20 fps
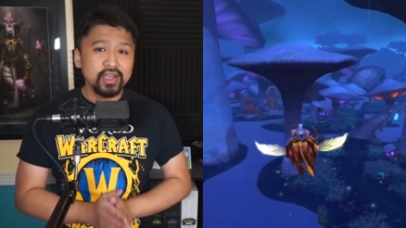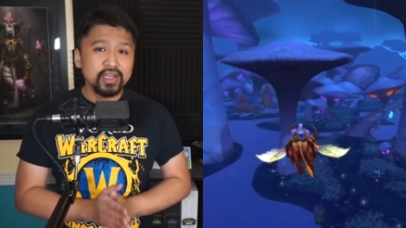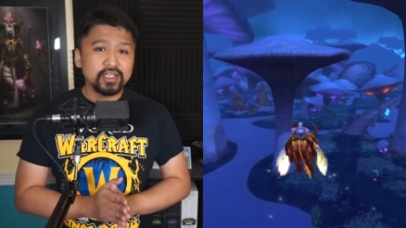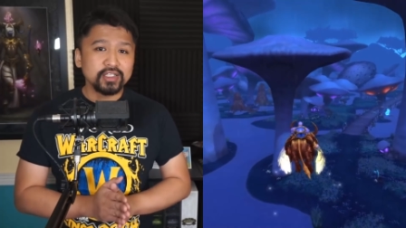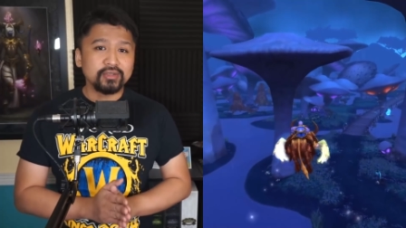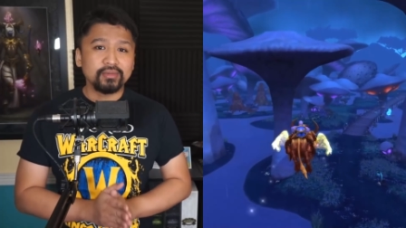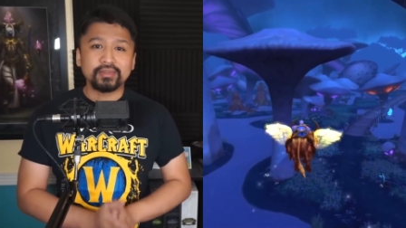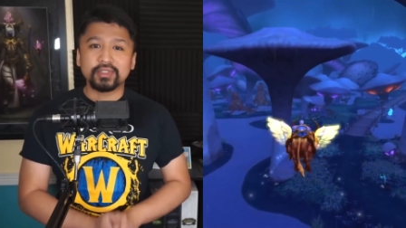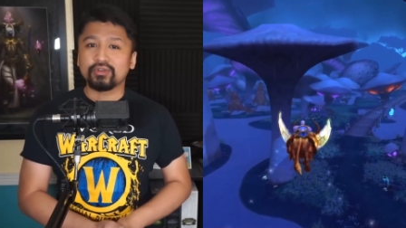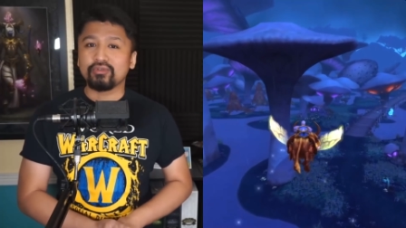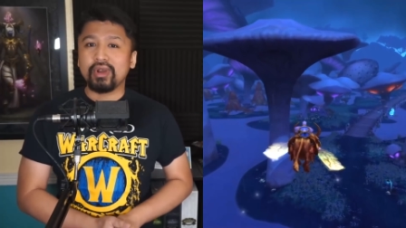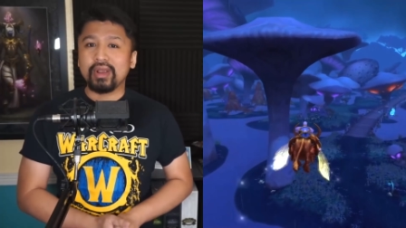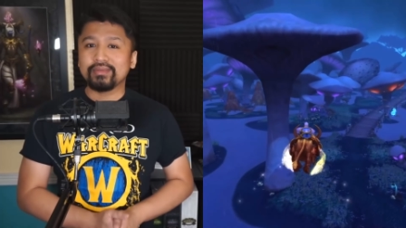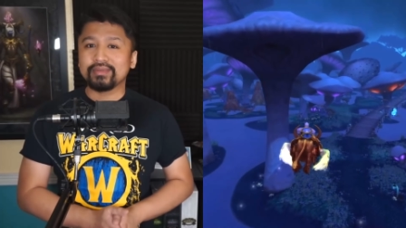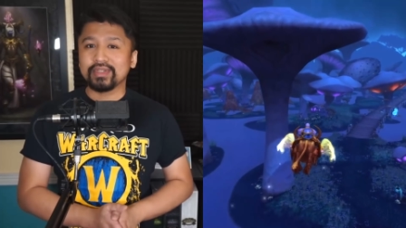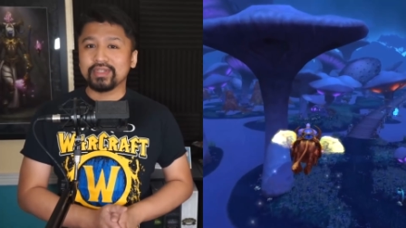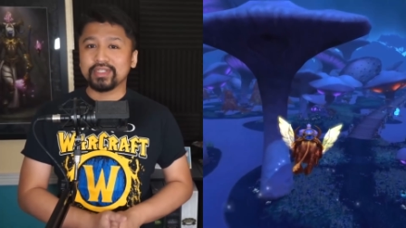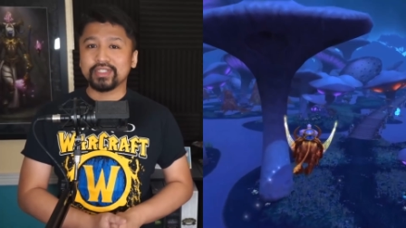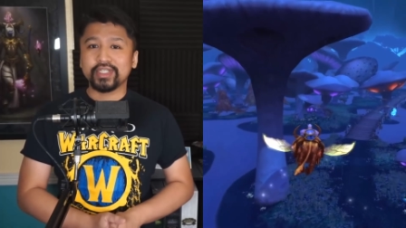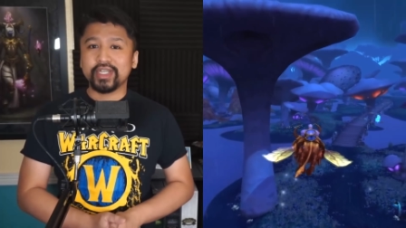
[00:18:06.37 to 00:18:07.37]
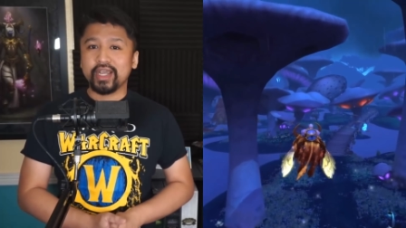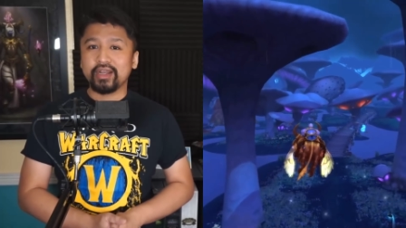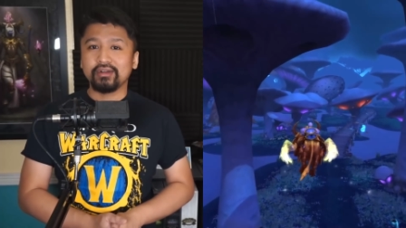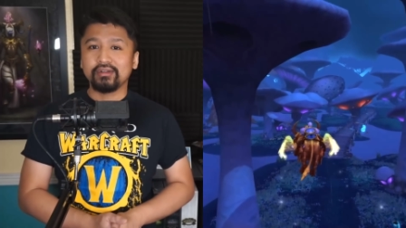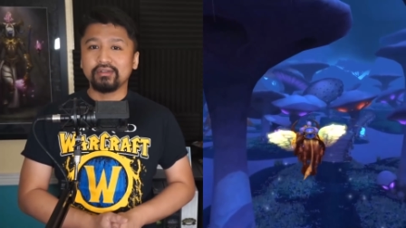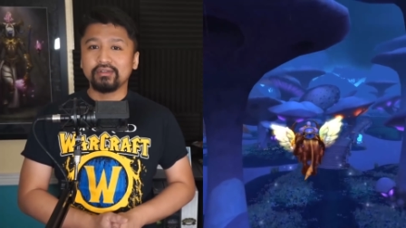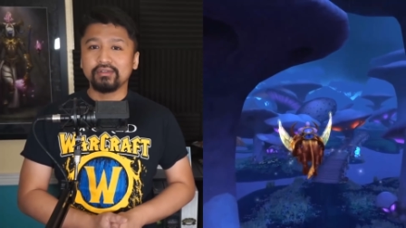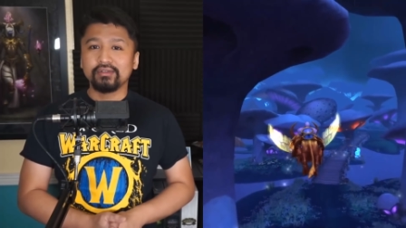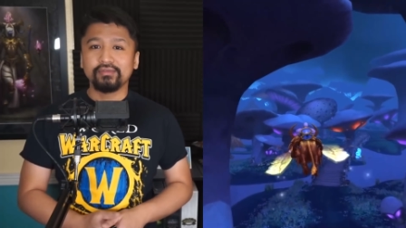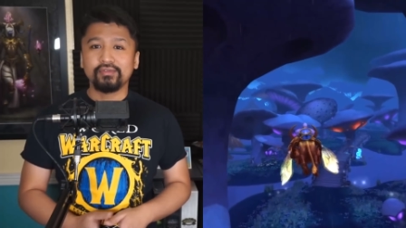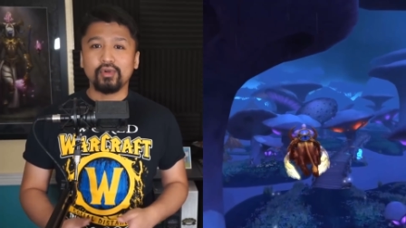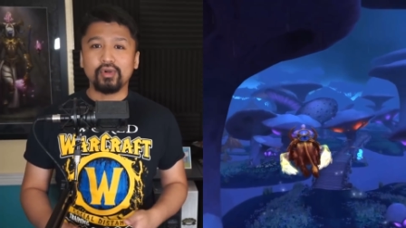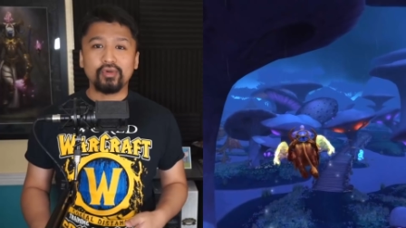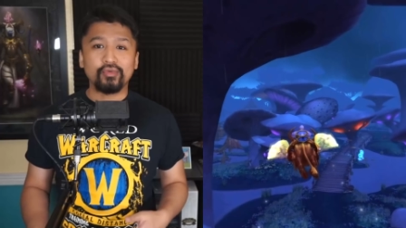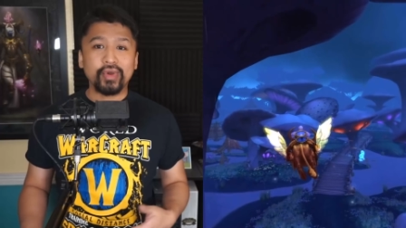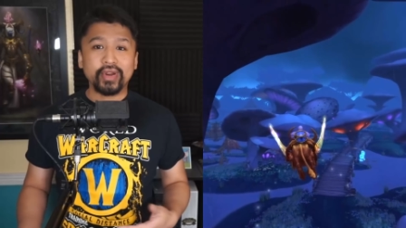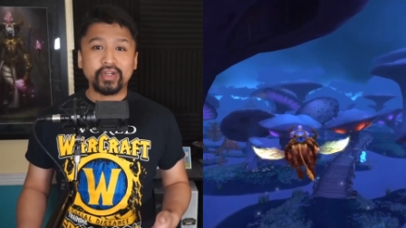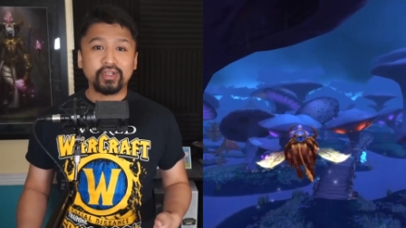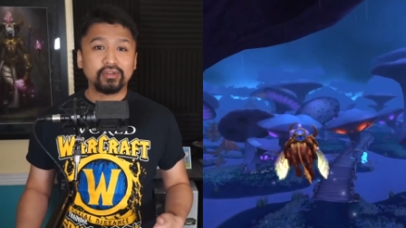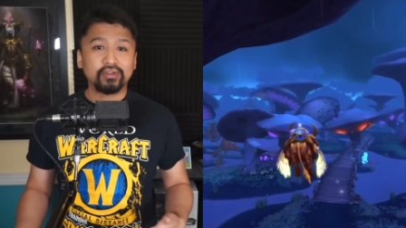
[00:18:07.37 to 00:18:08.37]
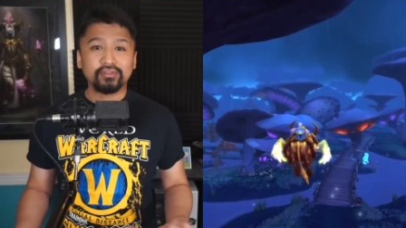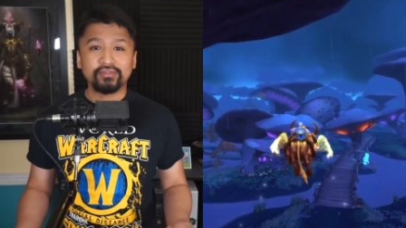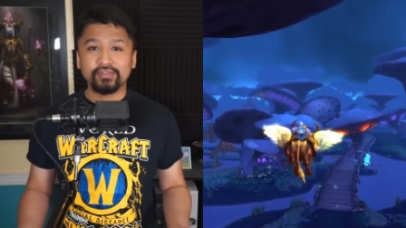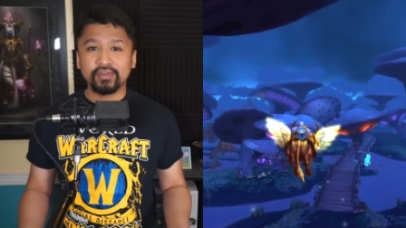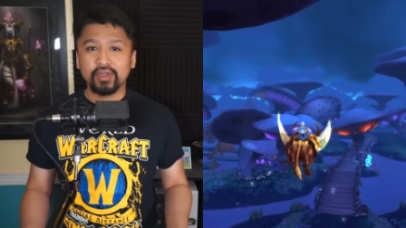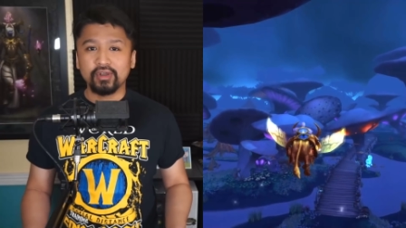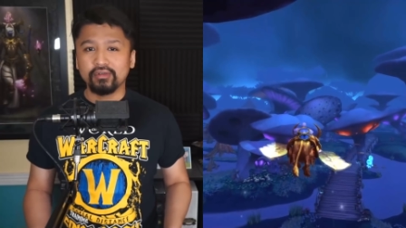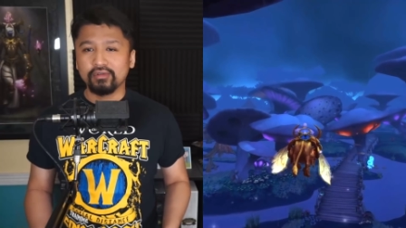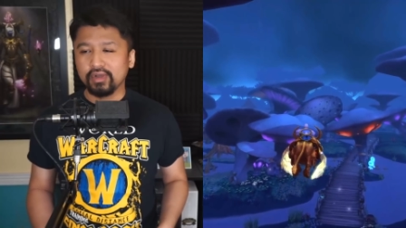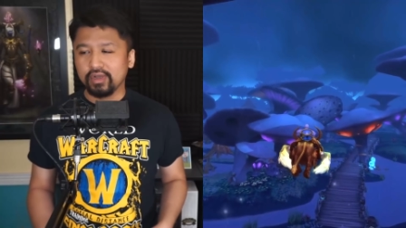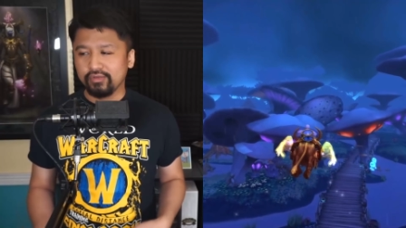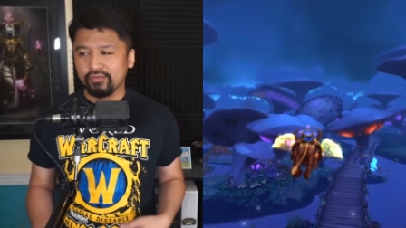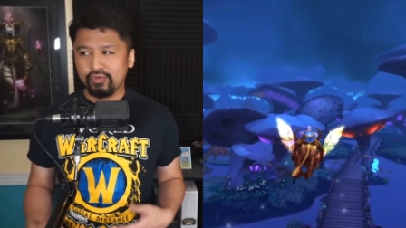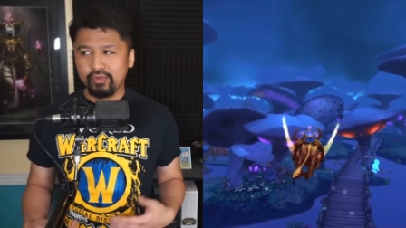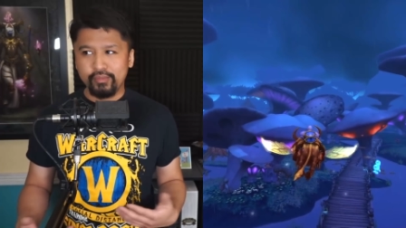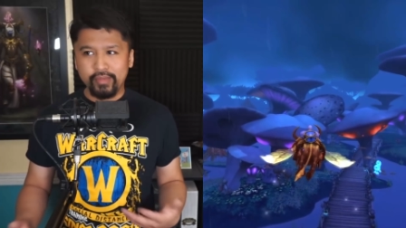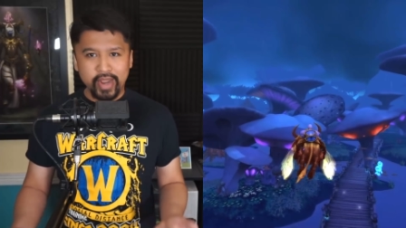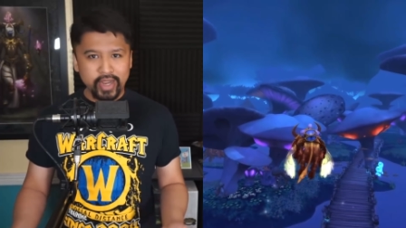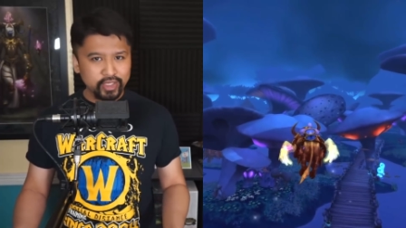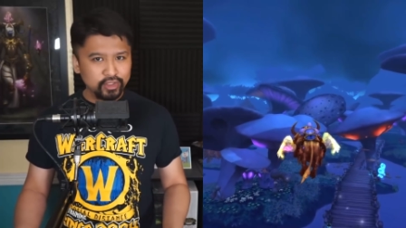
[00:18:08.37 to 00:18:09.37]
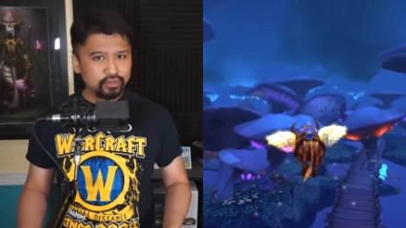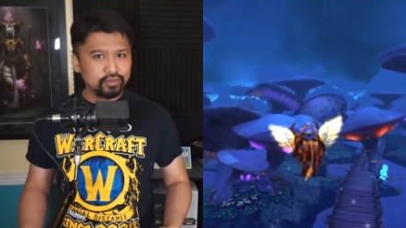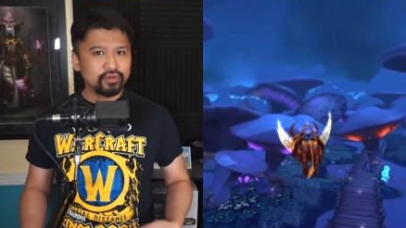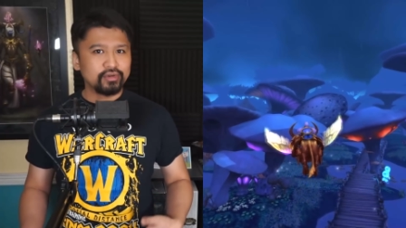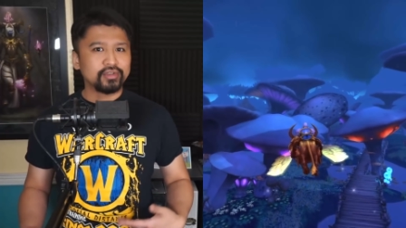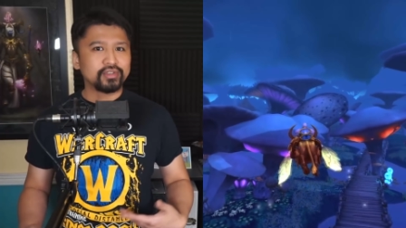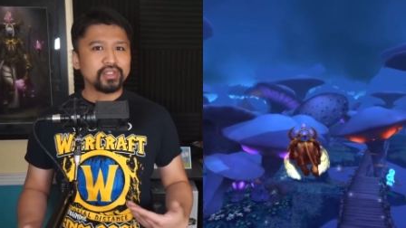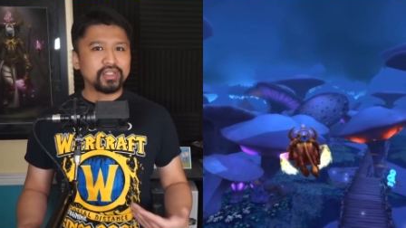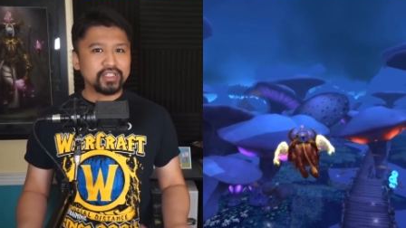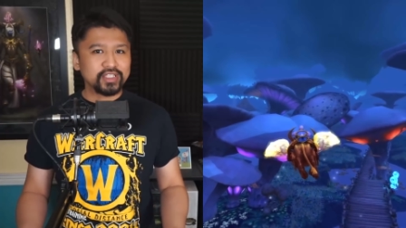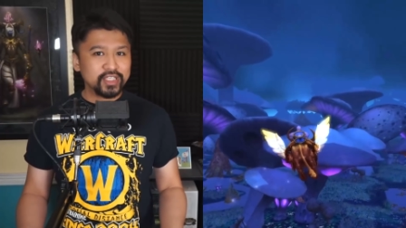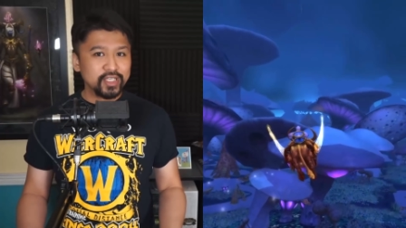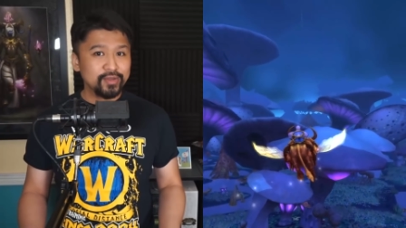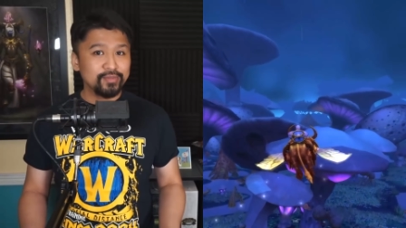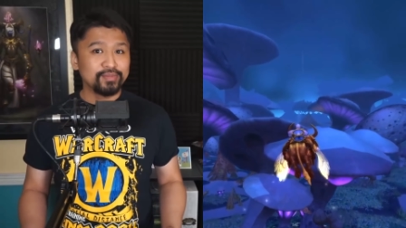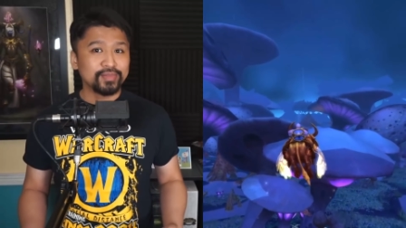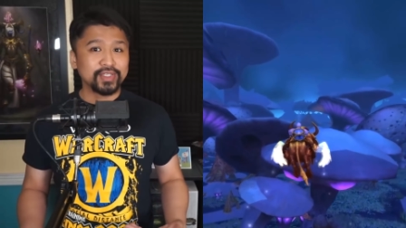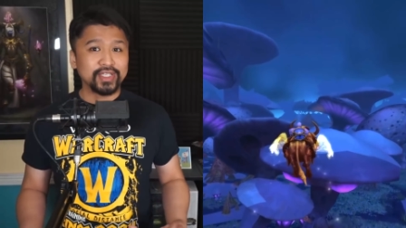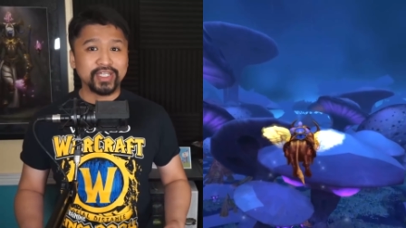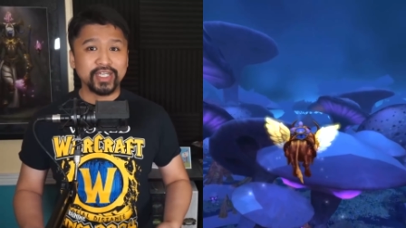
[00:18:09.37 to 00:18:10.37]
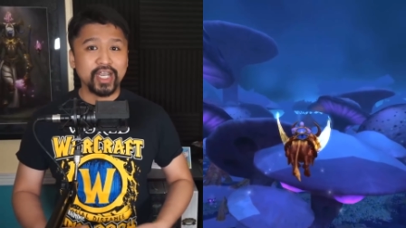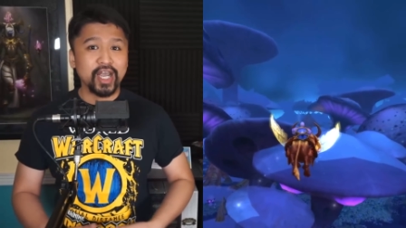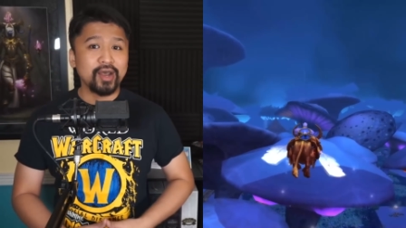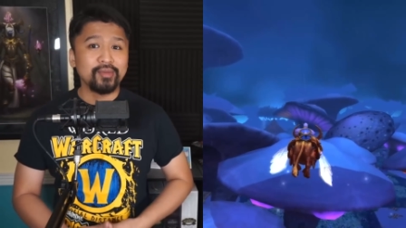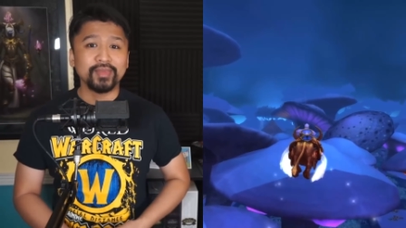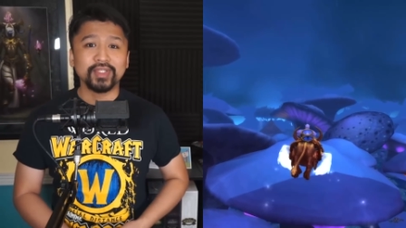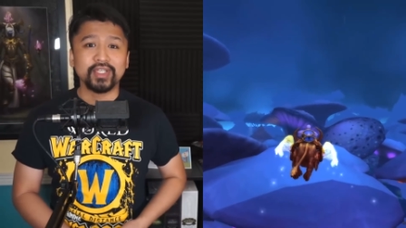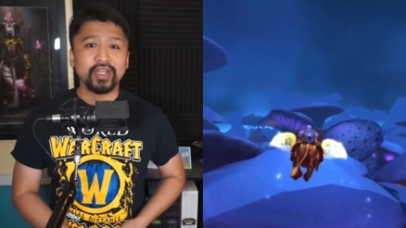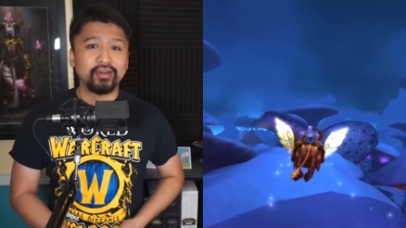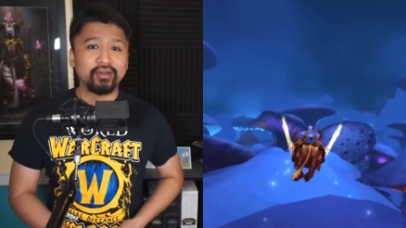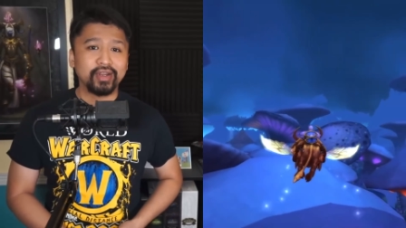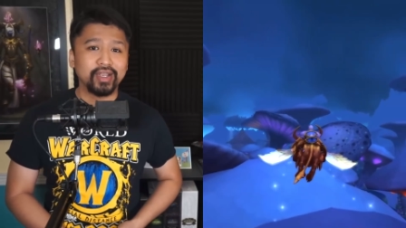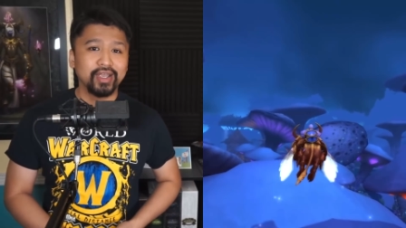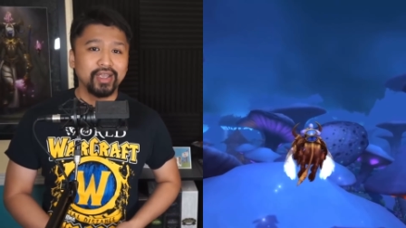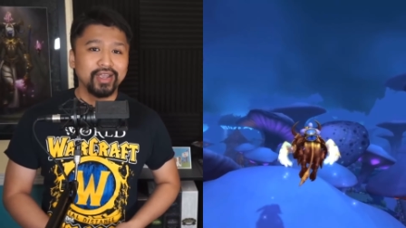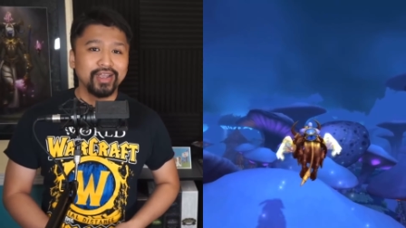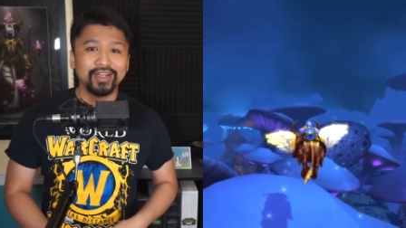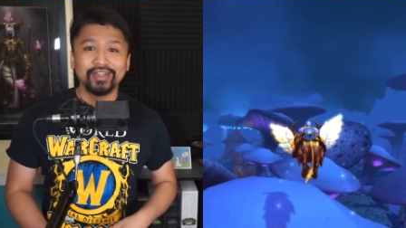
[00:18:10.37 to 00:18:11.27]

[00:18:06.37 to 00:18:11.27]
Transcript: subscribe to the channel for a regular flow of reminders and tips and commentary.